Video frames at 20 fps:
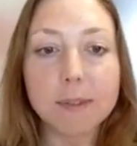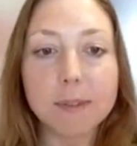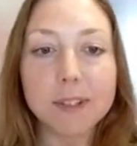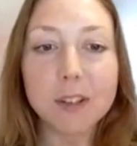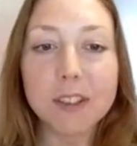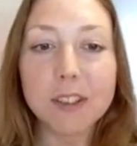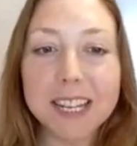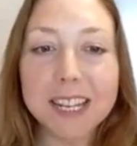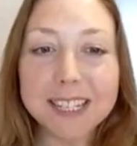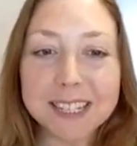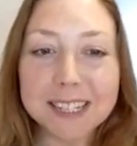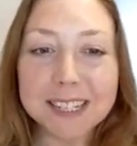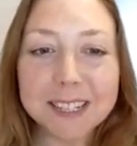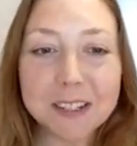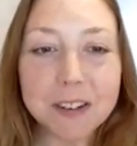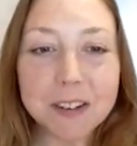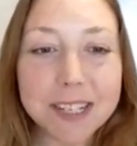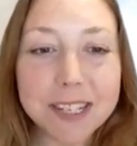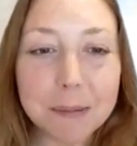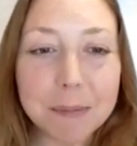So these are
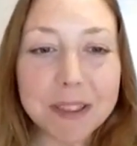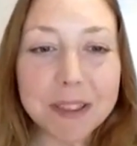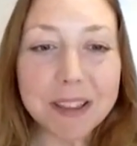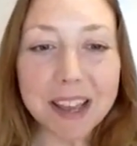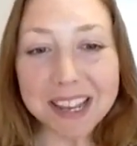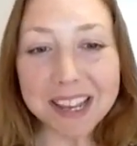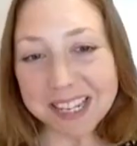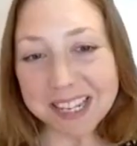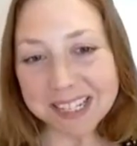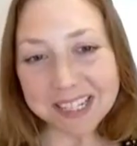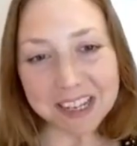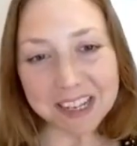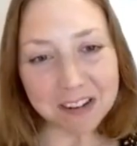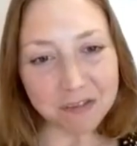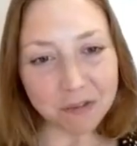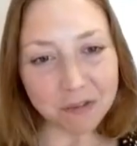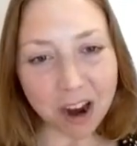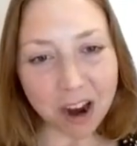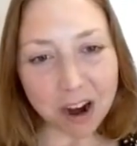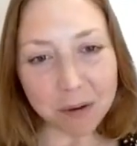sort of some of the, the
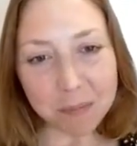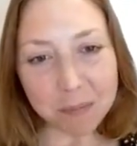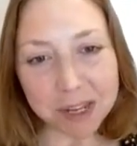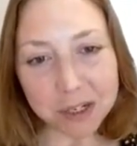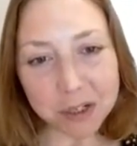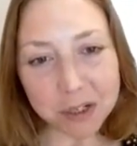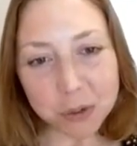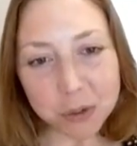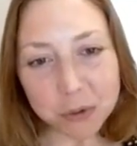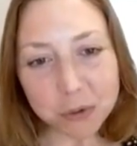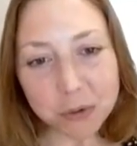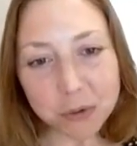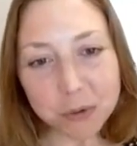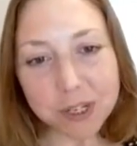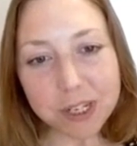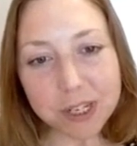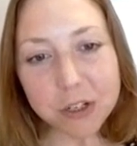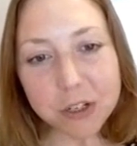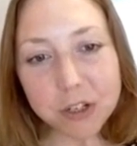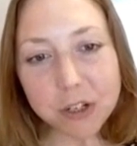
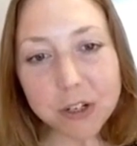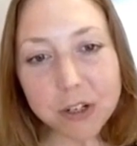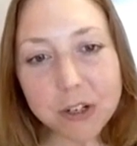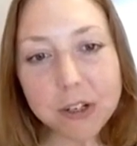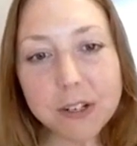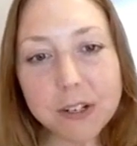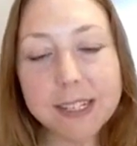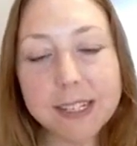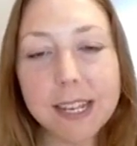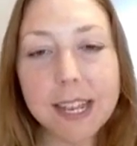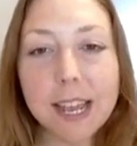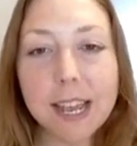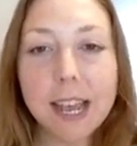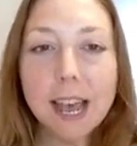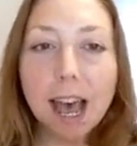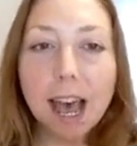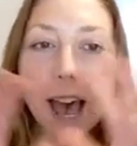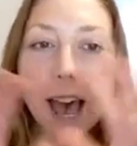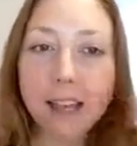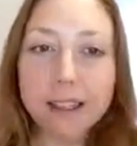environmental issues,
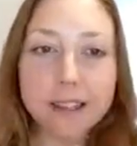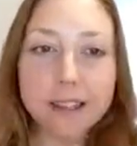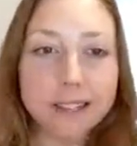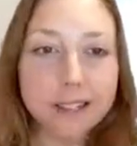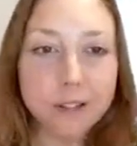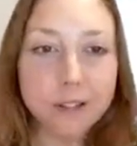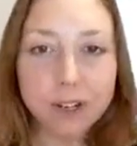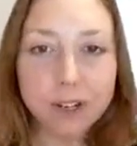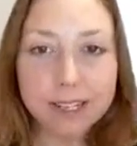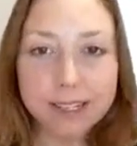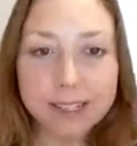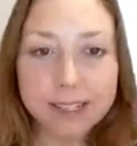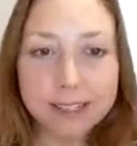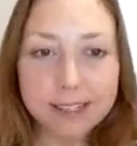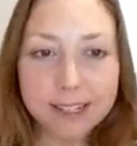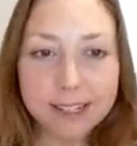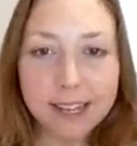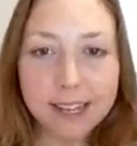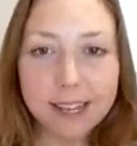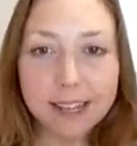other
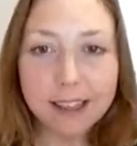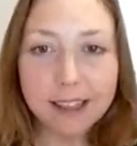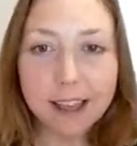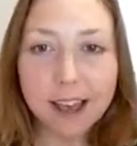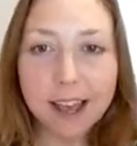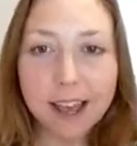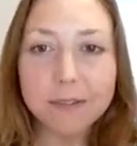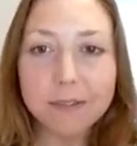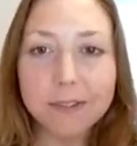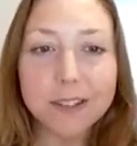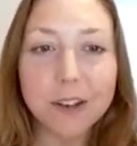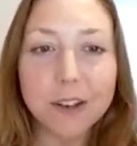stresses in their life.